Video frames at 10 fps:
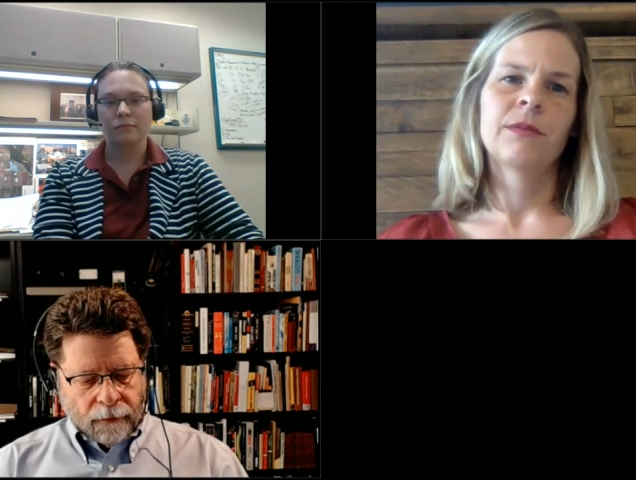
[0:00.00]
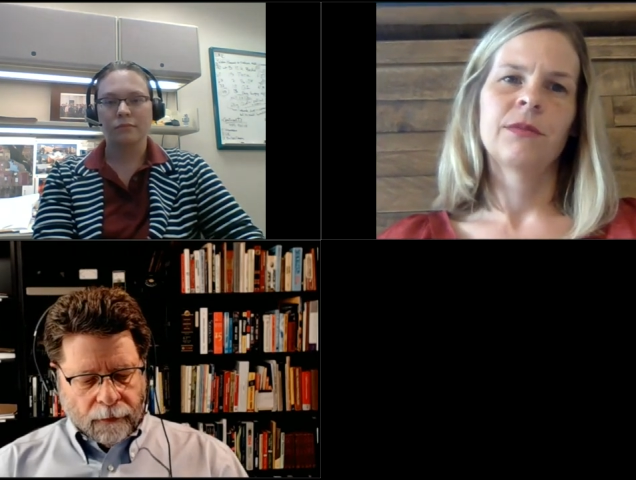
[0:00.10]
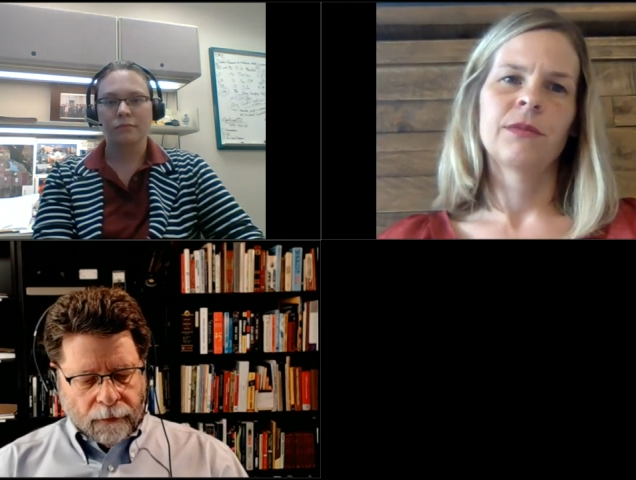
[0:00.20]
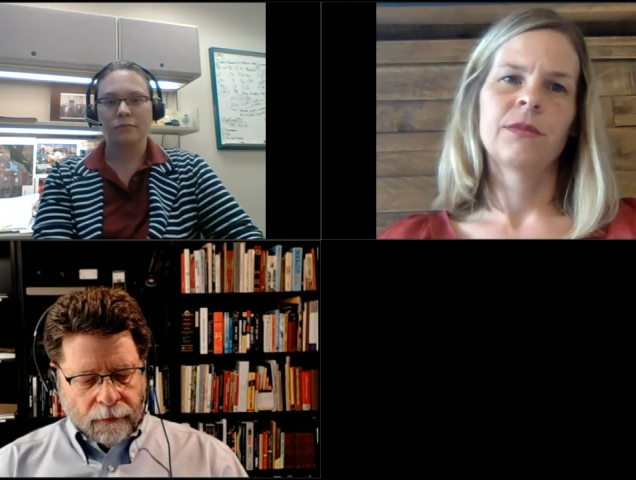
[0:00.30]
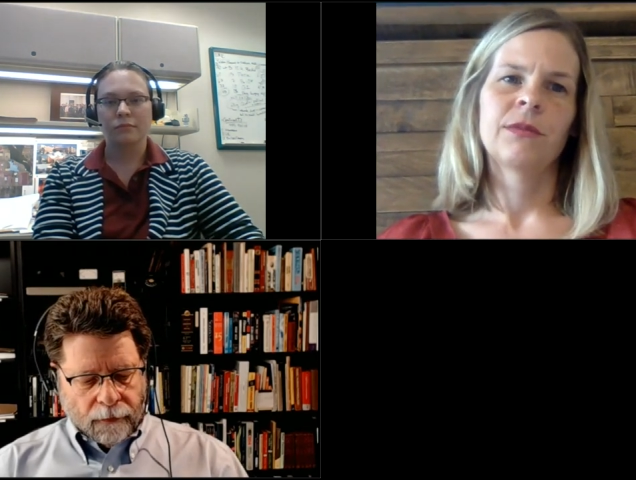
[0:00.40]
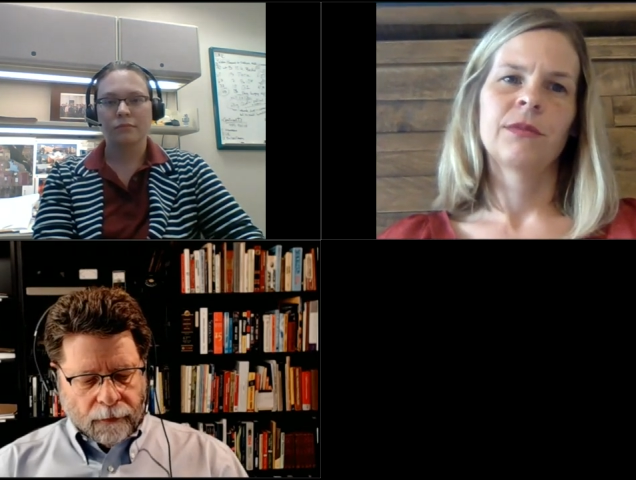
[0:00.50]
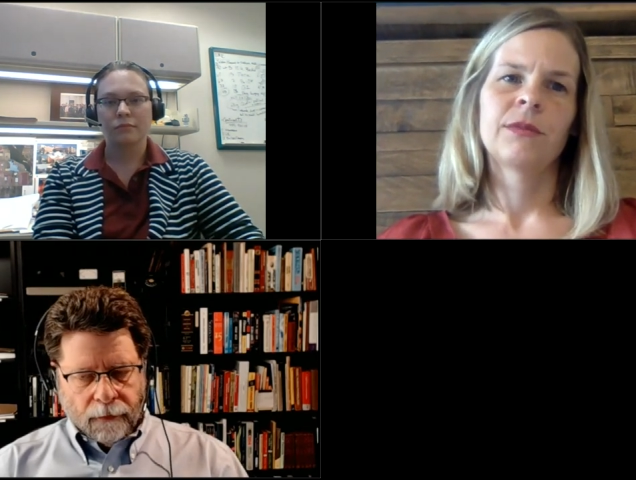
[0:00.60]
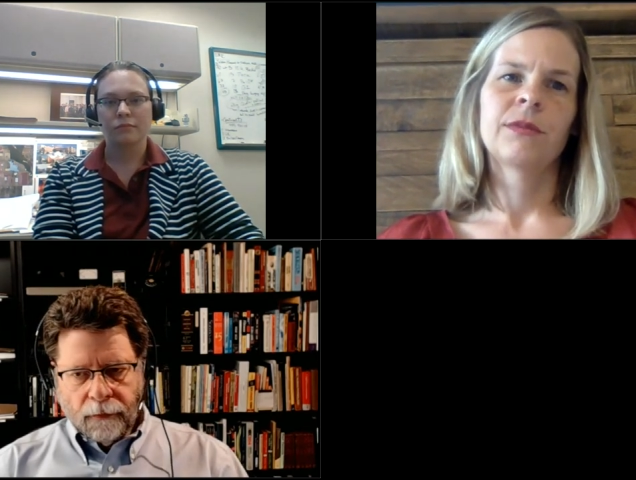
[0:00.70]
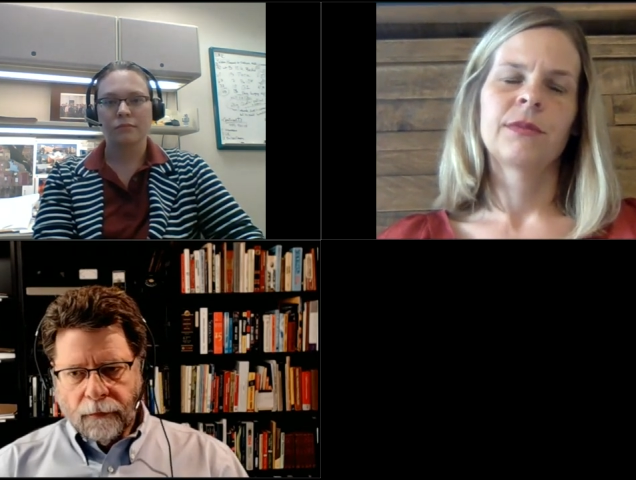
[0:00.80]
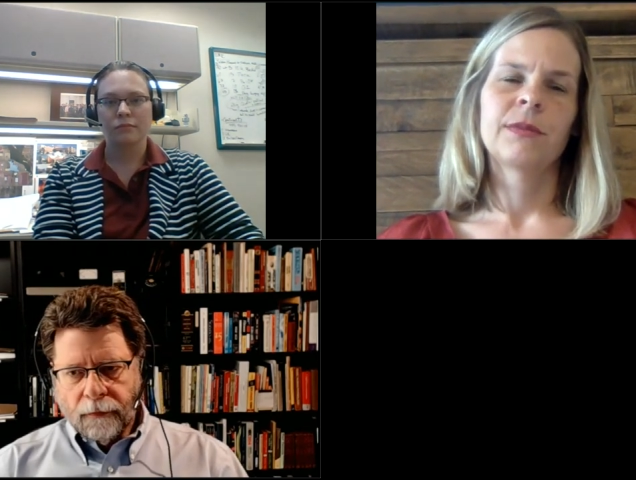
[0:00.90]

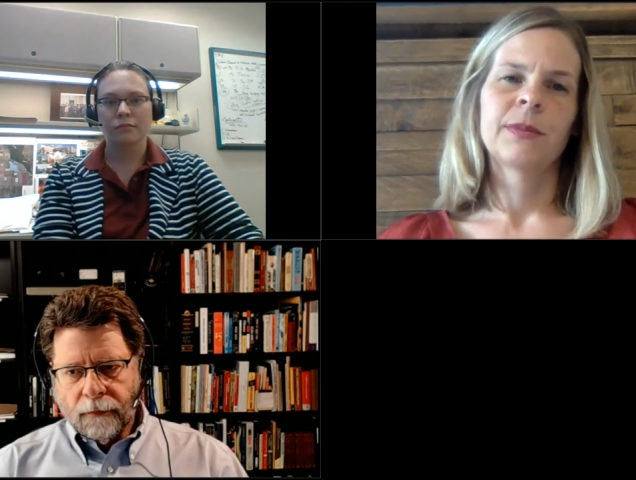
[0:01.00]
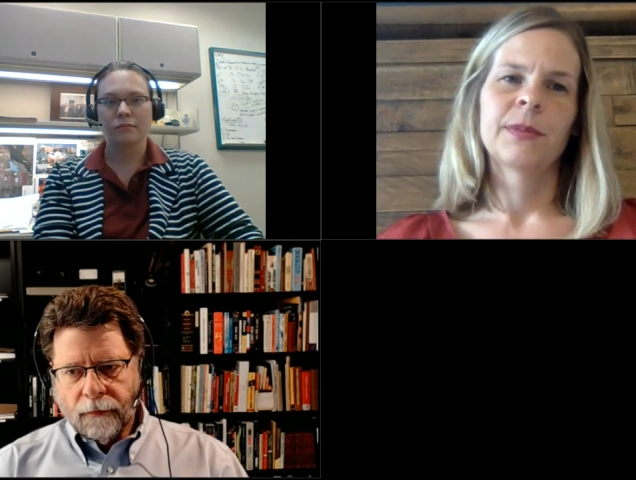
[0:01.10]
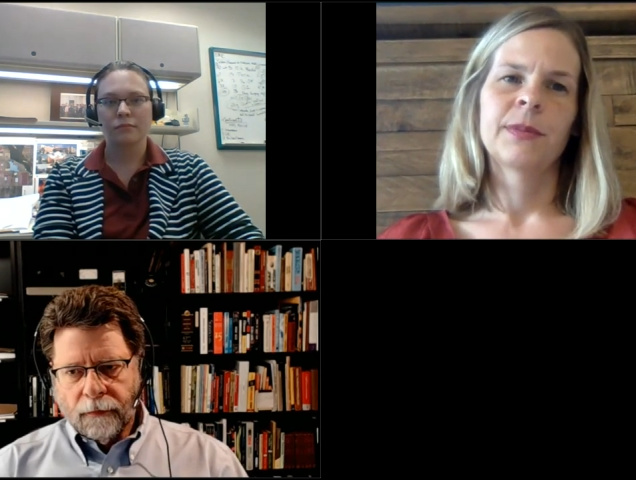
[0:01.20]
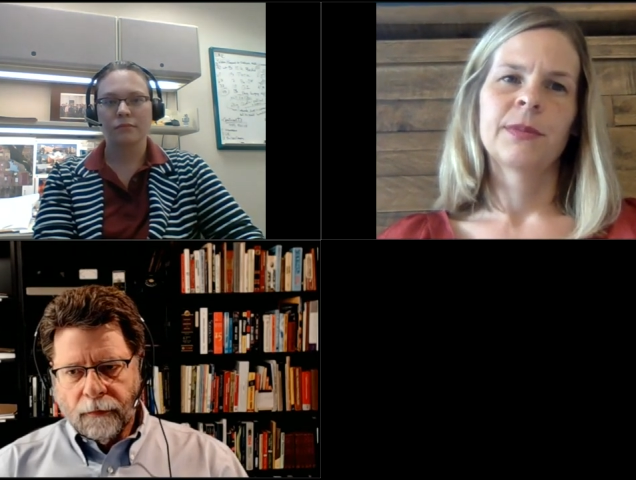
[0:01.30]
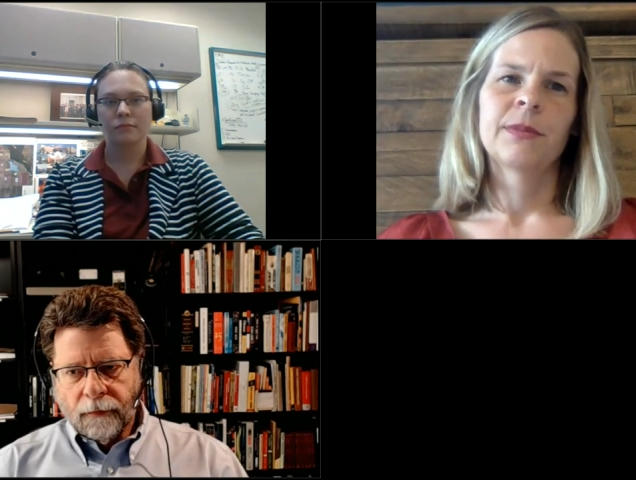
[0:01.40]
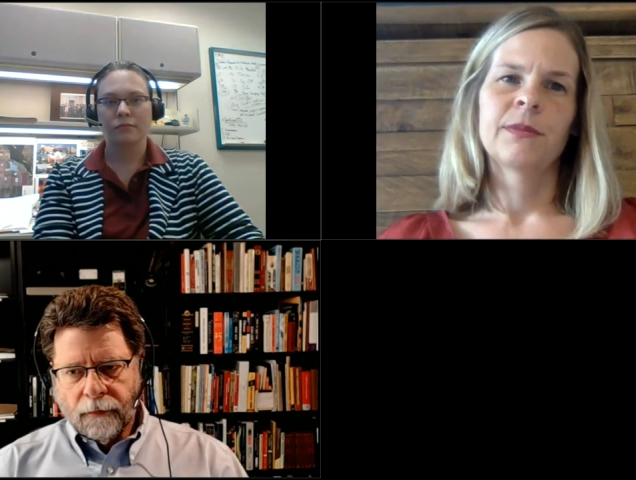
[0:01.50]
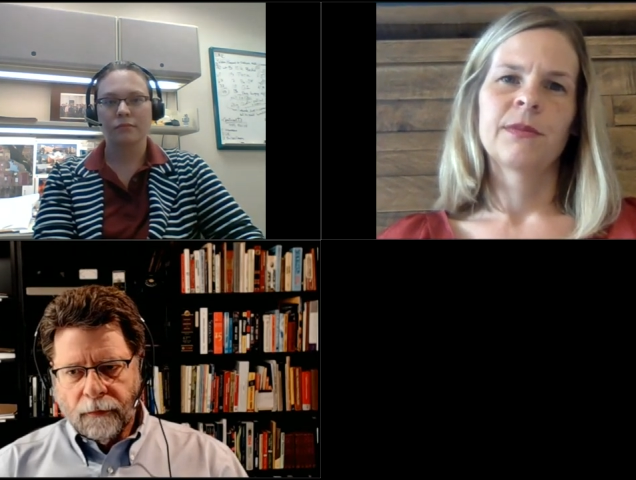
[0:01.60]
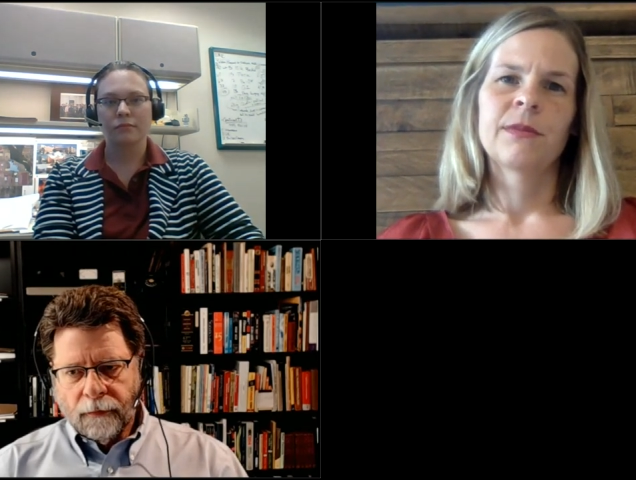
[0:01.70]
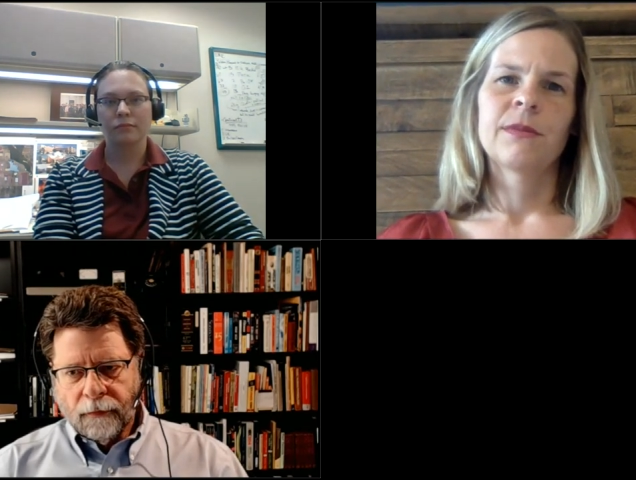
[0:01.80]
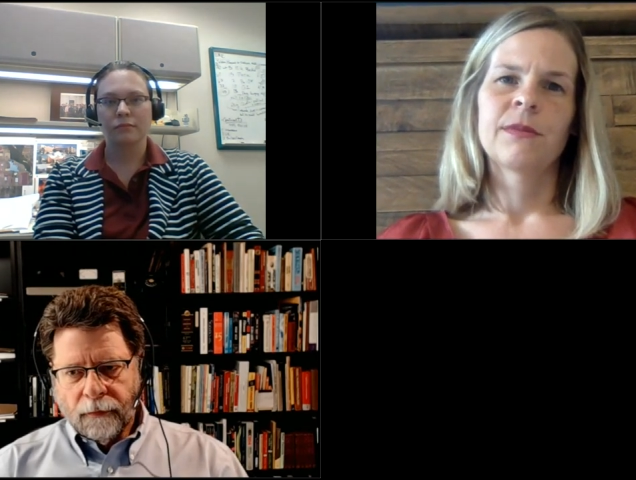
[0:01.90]

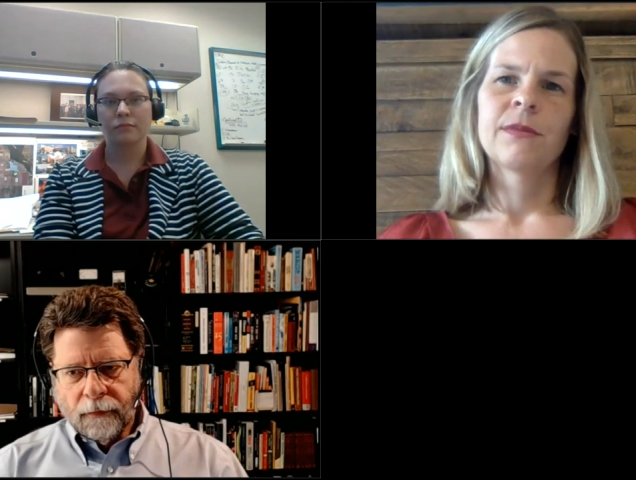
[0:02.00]
Nothing is said.